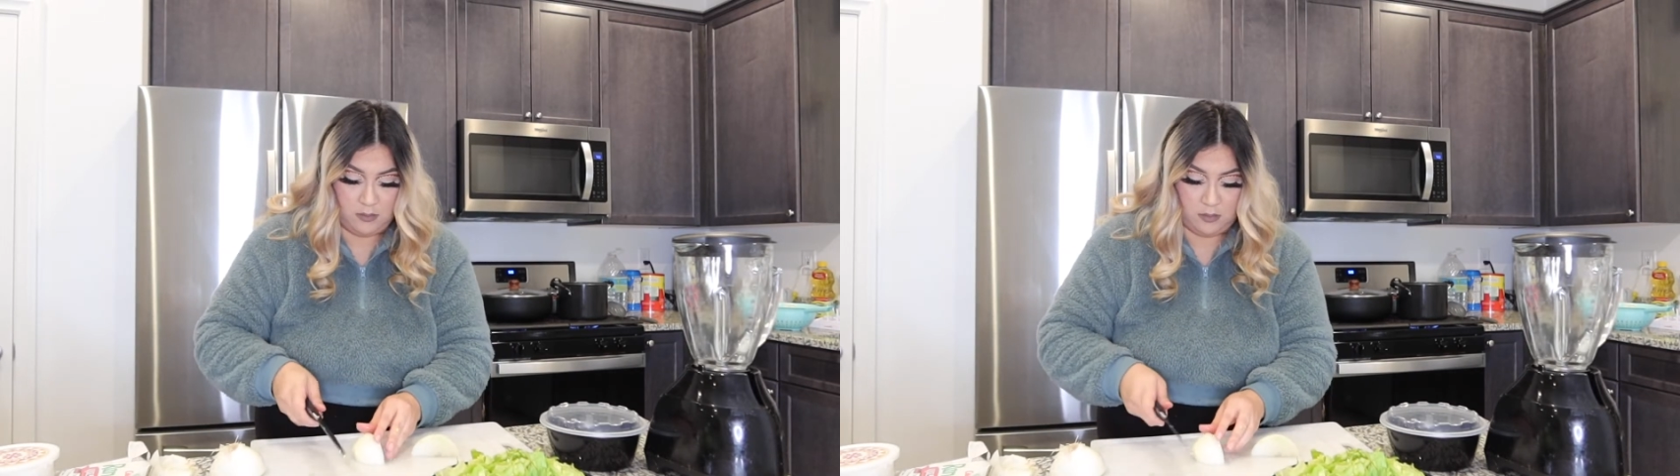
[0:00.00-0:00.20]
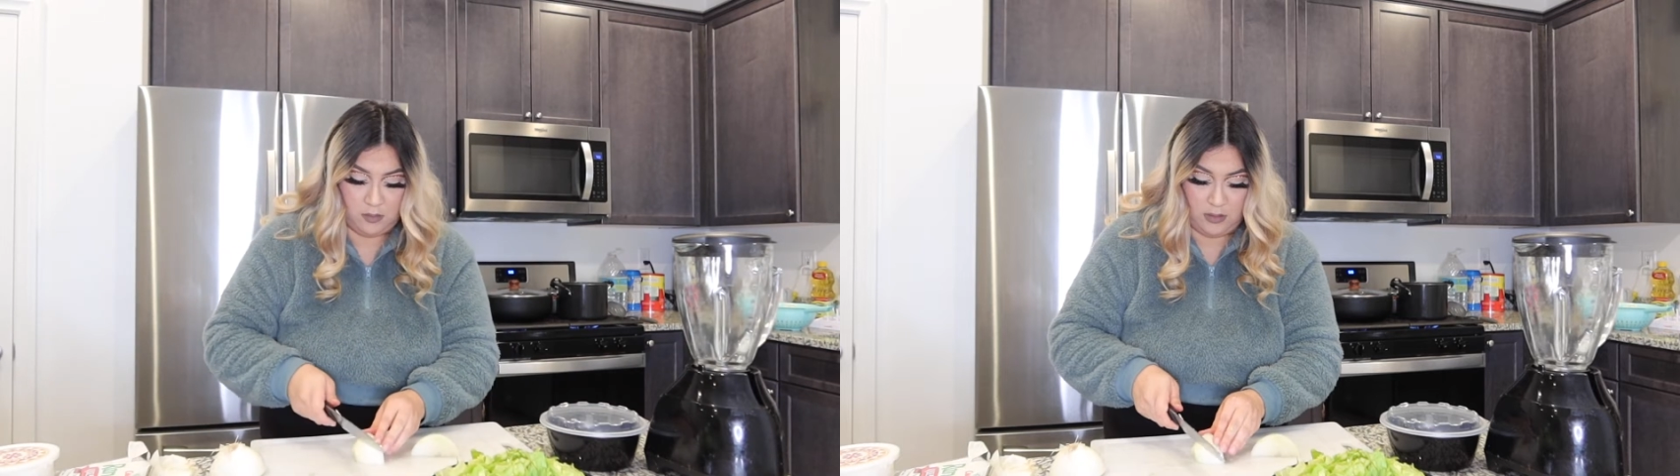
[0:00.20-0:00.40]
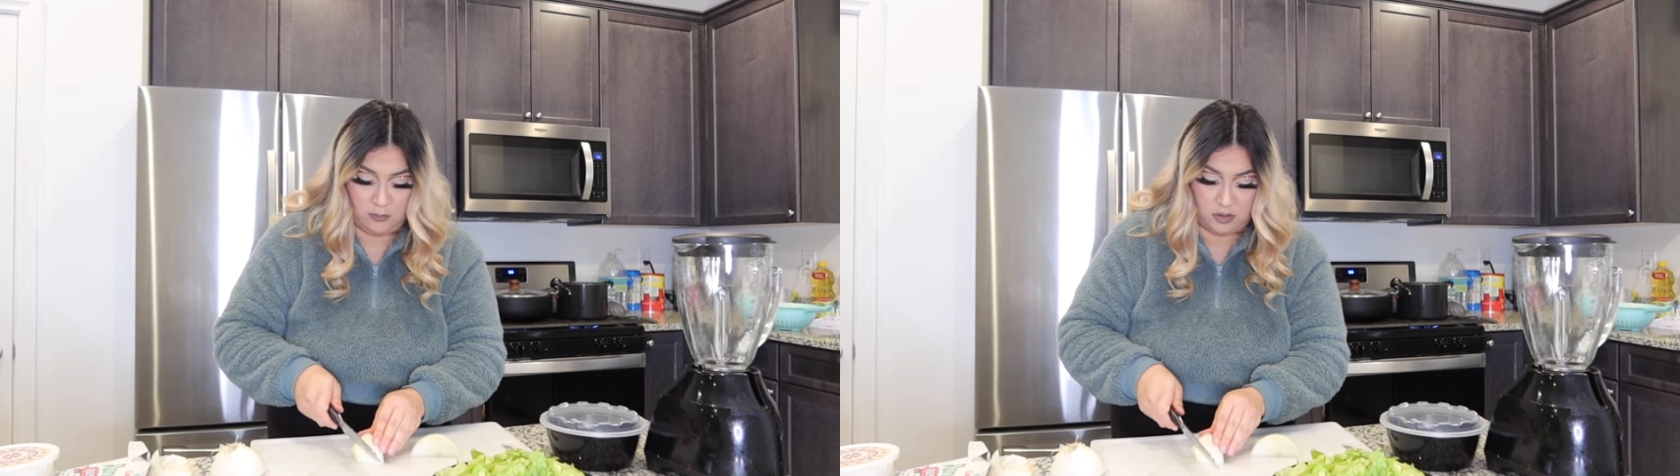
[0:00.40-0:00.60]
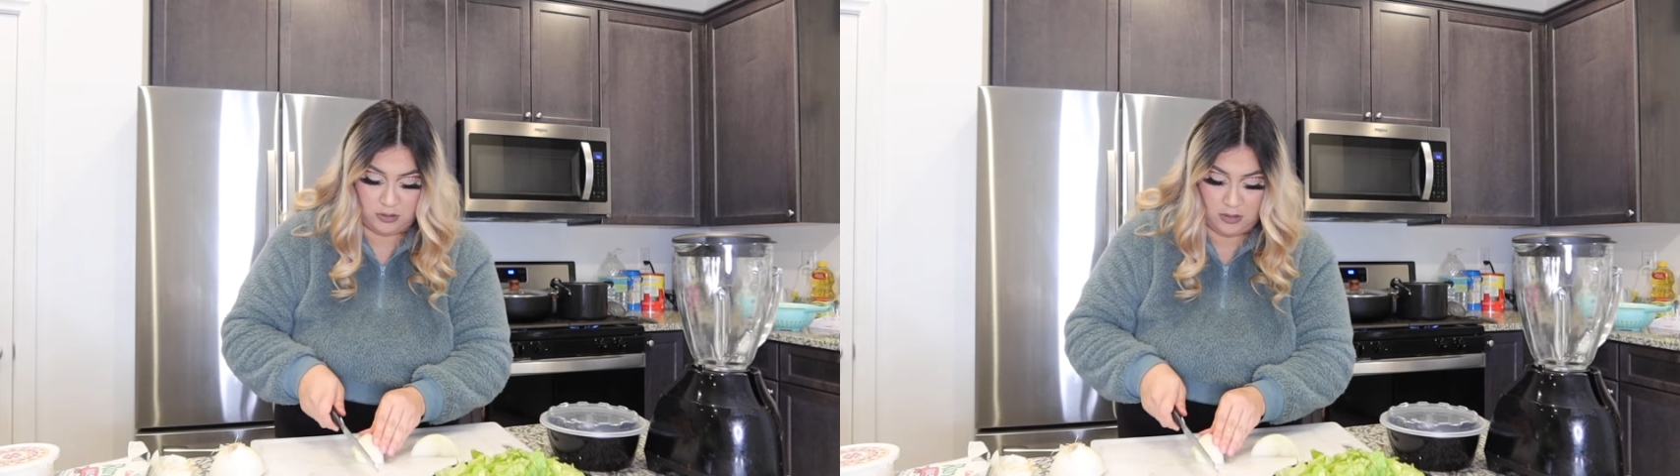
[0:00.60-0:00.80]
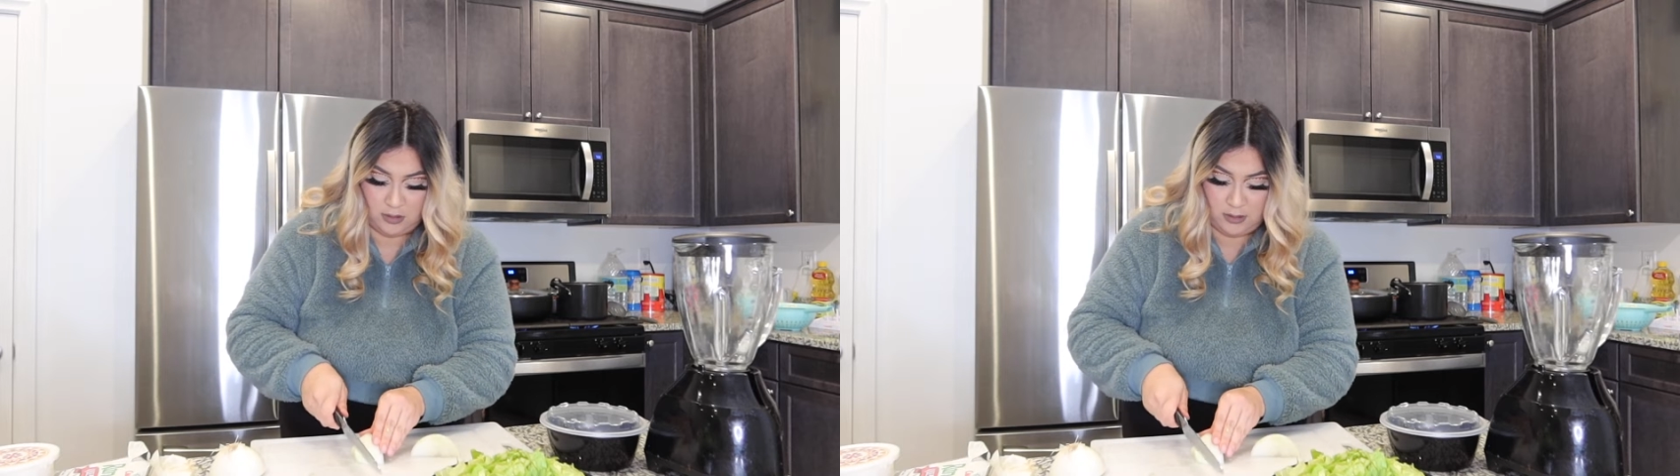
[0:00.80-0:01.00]
So I'm just
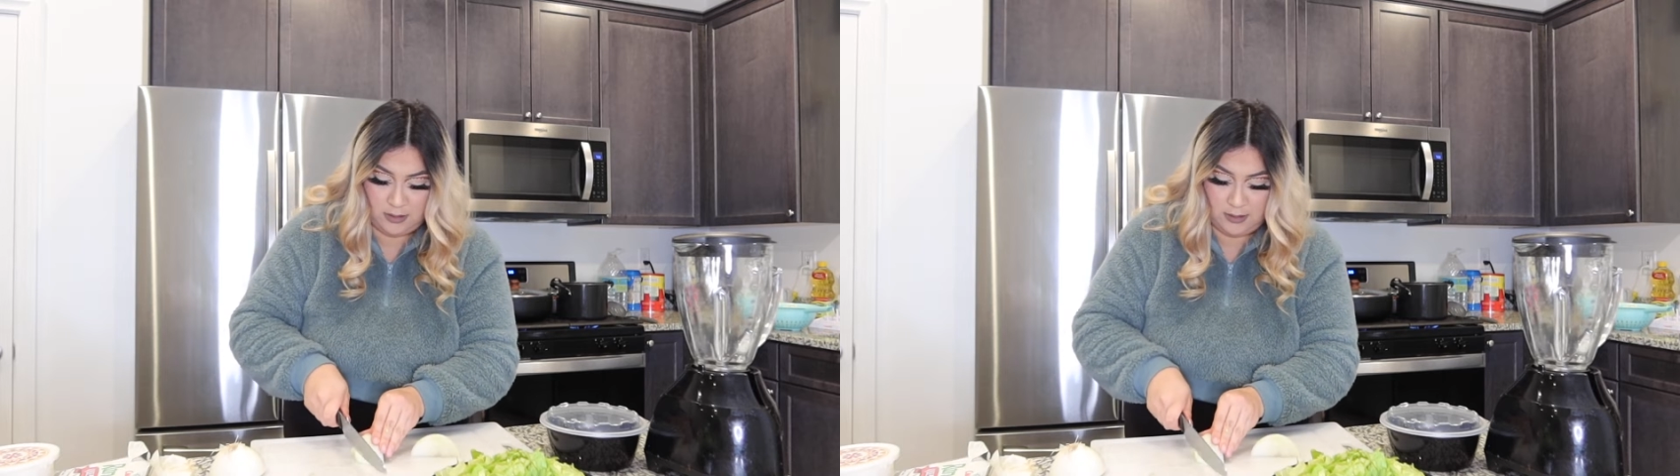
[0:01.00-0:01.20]
gonna cut